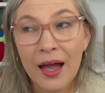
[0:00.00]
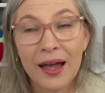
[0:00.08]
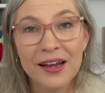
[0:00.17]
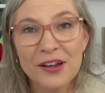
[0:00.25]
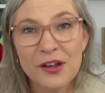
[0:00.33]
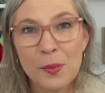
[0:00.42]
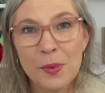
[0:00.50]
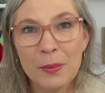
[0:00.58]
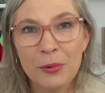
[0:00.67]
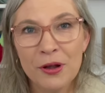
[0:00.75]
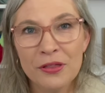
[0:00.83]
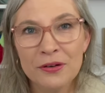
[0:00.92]
I know my
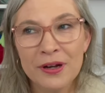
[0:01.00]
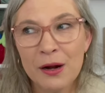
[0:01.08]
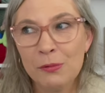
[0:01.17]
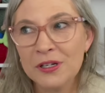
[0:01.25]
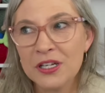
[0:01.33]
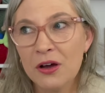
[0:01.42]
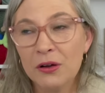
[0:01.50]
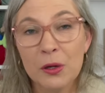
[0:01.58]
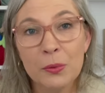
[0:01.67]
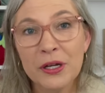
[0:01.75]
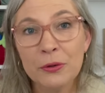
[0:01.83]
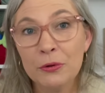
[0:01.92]
brother and I were talking.
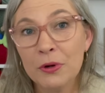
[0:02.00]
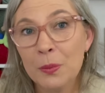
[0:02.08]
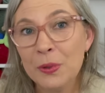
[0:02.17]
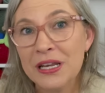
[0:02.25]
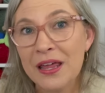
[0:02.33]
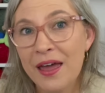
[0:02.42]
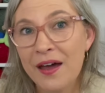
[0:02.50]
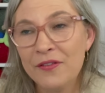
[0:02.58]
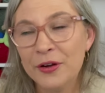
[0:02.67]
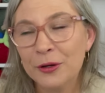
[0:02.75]
We grew up. We didn't have air